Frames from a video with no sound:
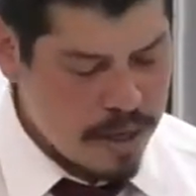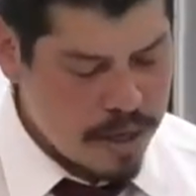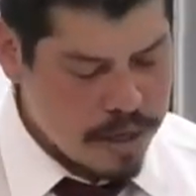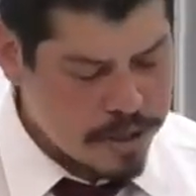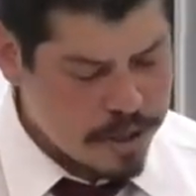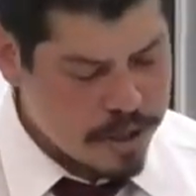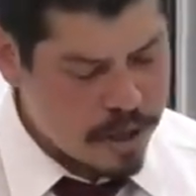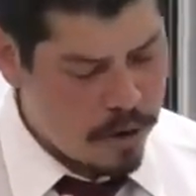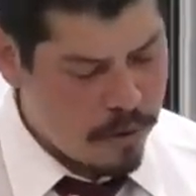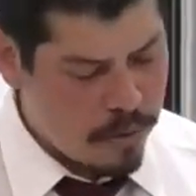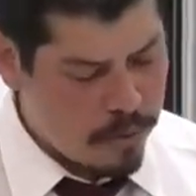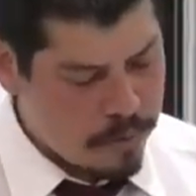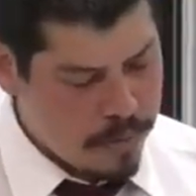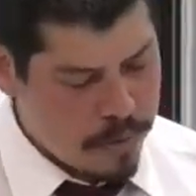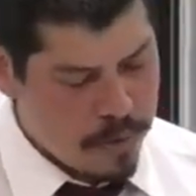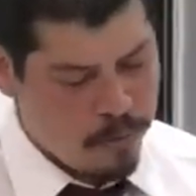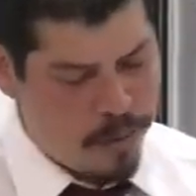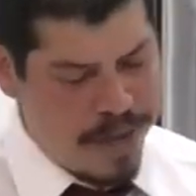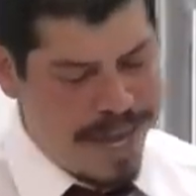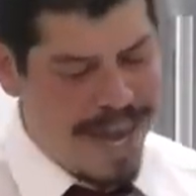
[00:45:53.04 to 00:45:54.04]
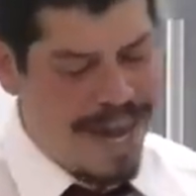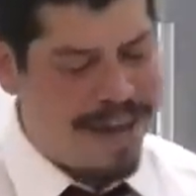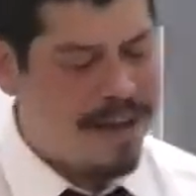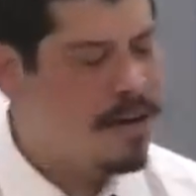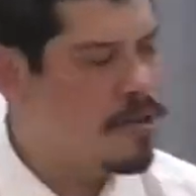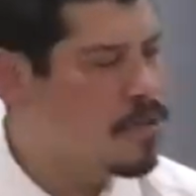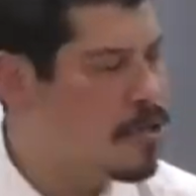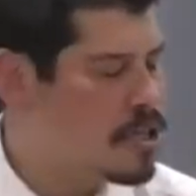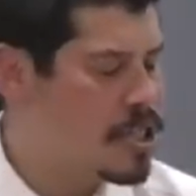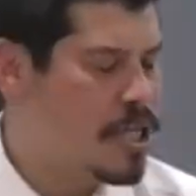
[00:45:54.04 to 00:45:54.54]
So we
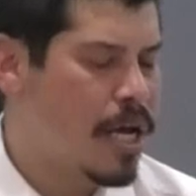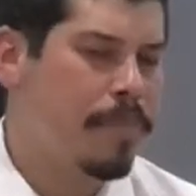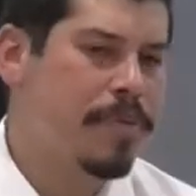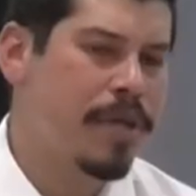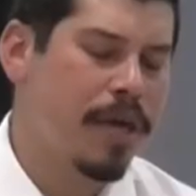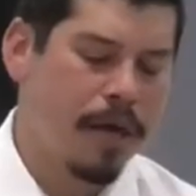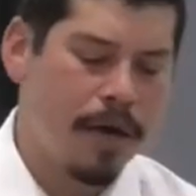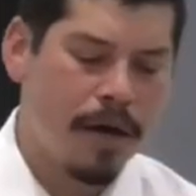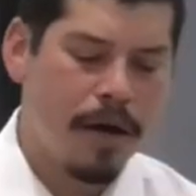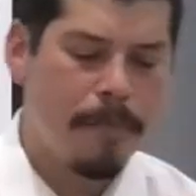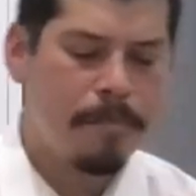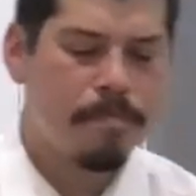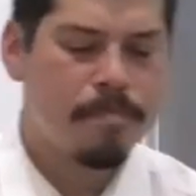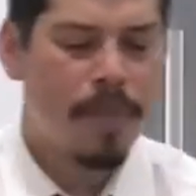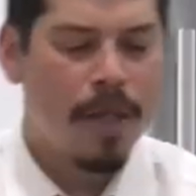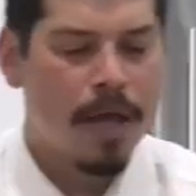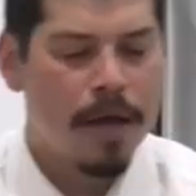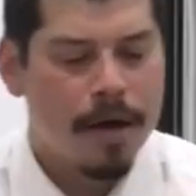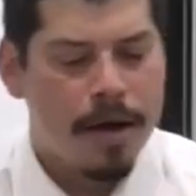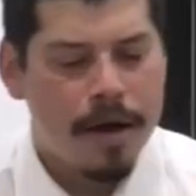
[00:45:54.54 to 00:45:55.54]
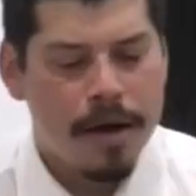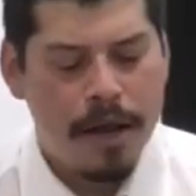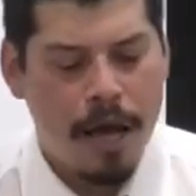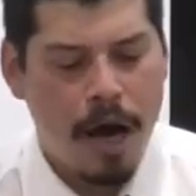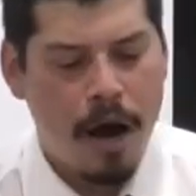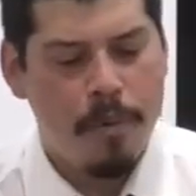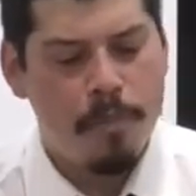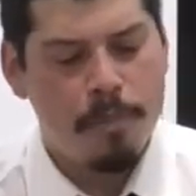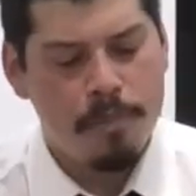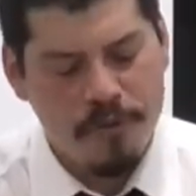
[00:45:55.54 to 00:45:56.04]
end the chapter here.
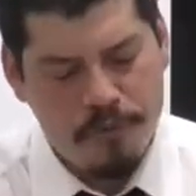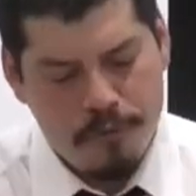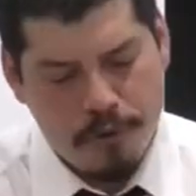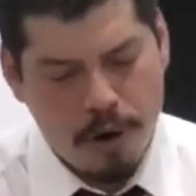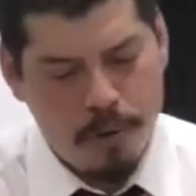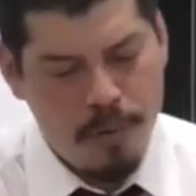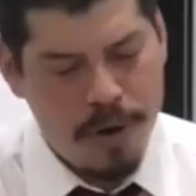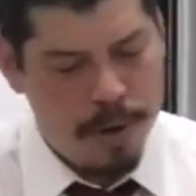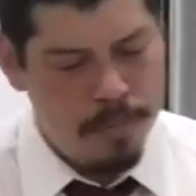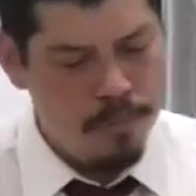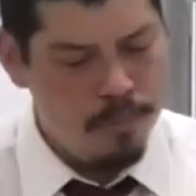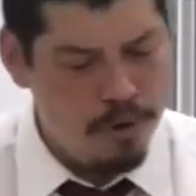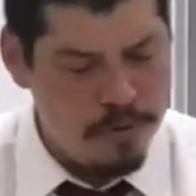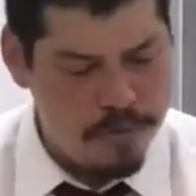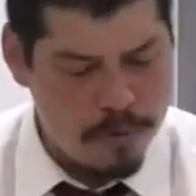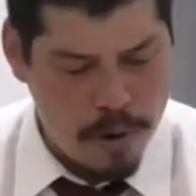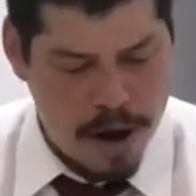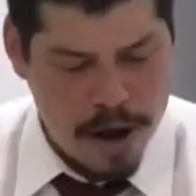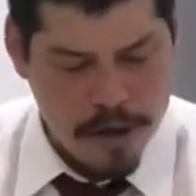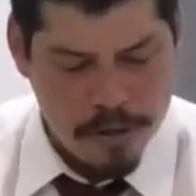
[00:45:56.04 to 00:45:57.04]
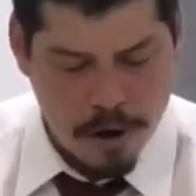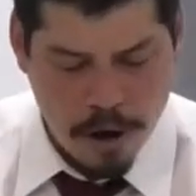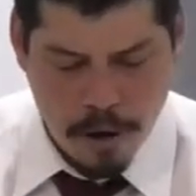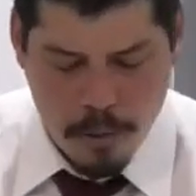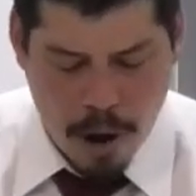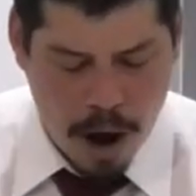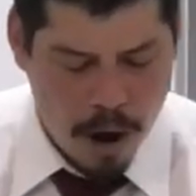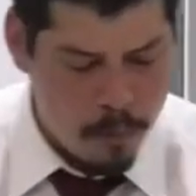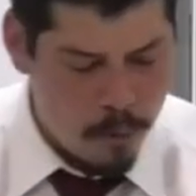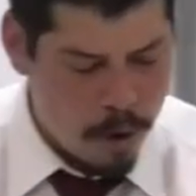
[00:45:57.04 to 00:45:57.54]
Now, before we move away,
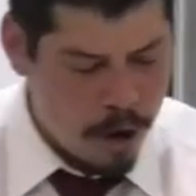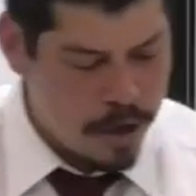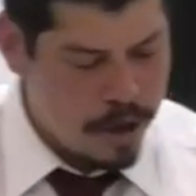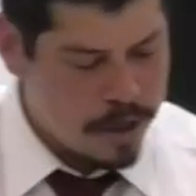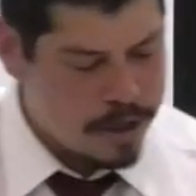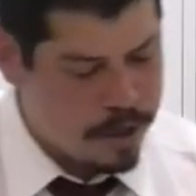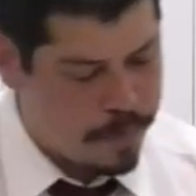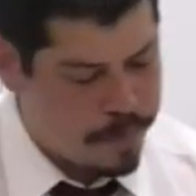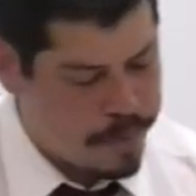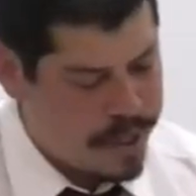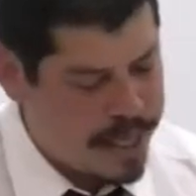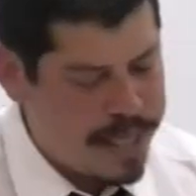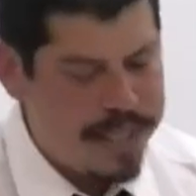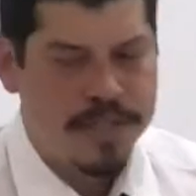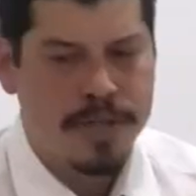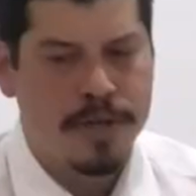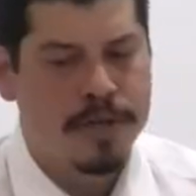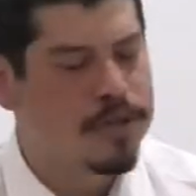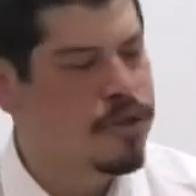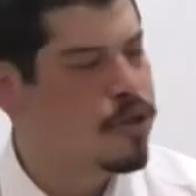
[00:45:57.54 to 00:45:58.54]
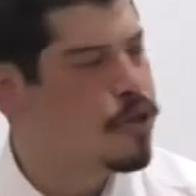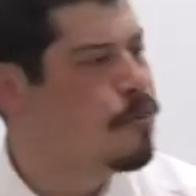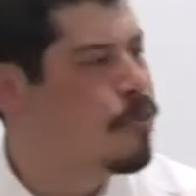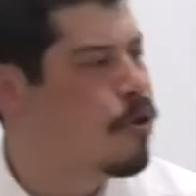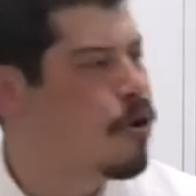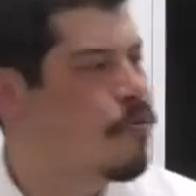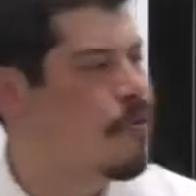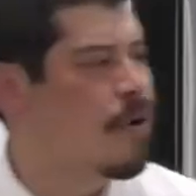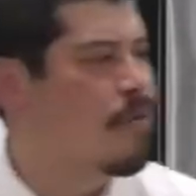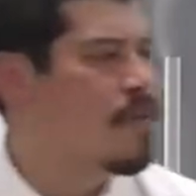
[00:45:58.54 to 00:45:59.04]
though, I want you to please turn to the
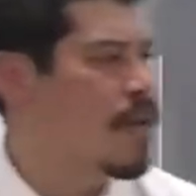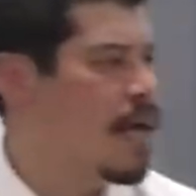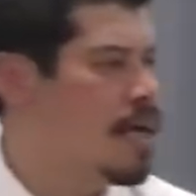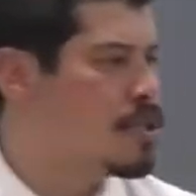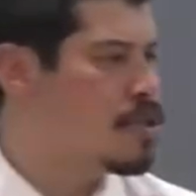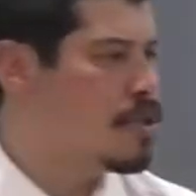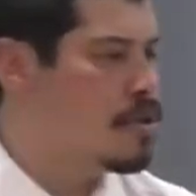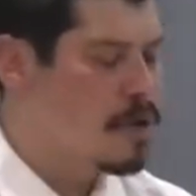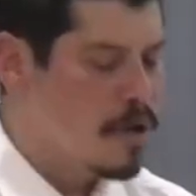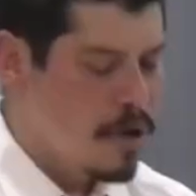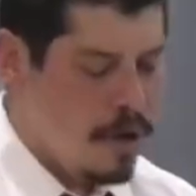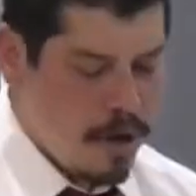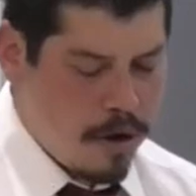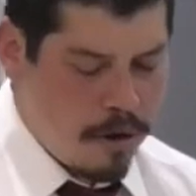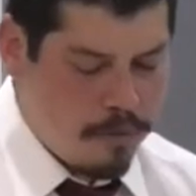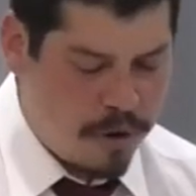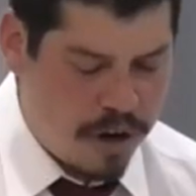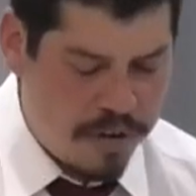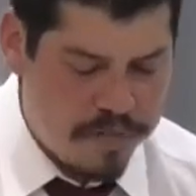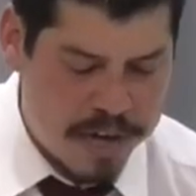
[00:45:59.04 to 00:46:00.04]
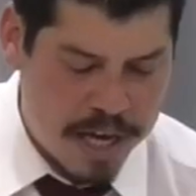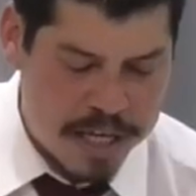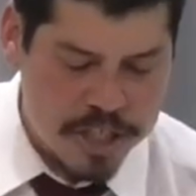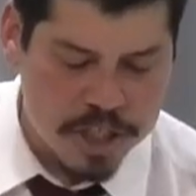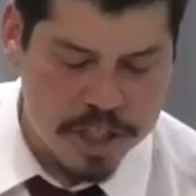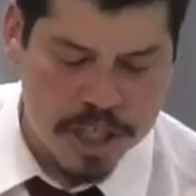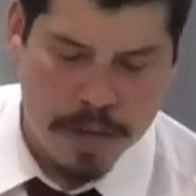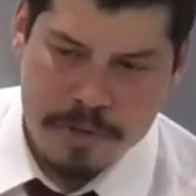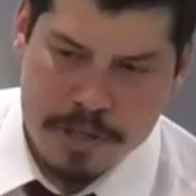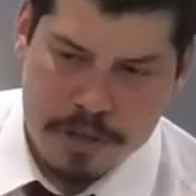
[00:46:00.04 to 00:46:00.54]
book of Revelation,
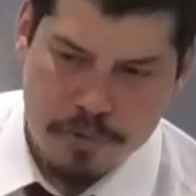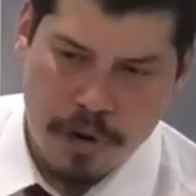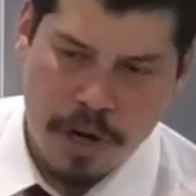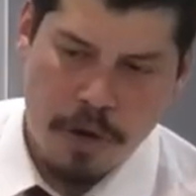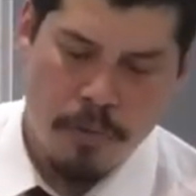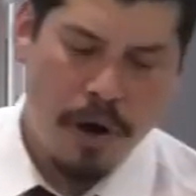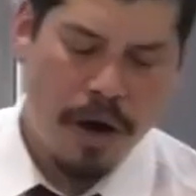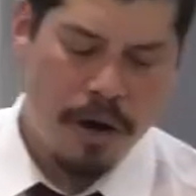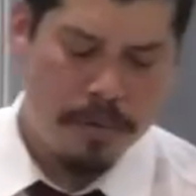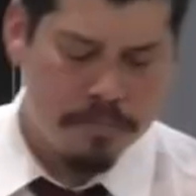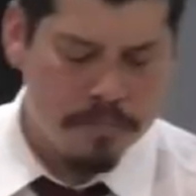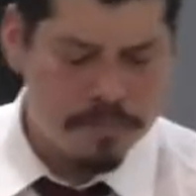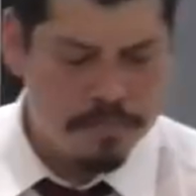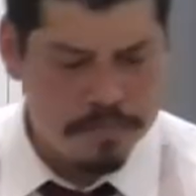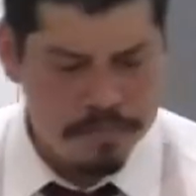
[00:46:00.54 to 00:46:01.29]
Revelation chapter 21.